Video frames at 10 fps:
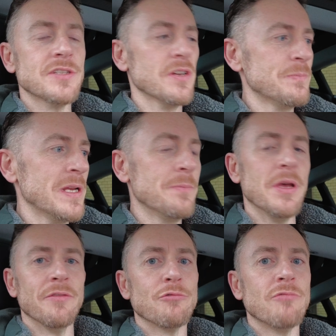So it's been a
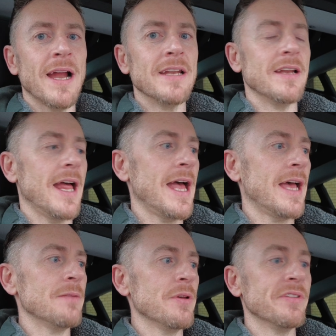bit of a rant
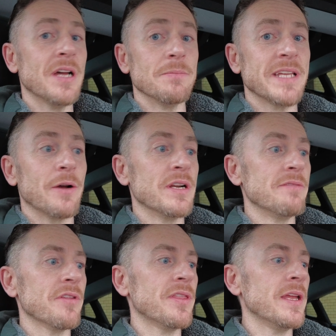and a bit of an update on
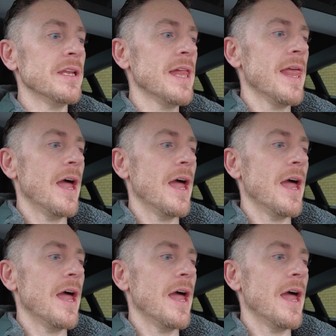everything,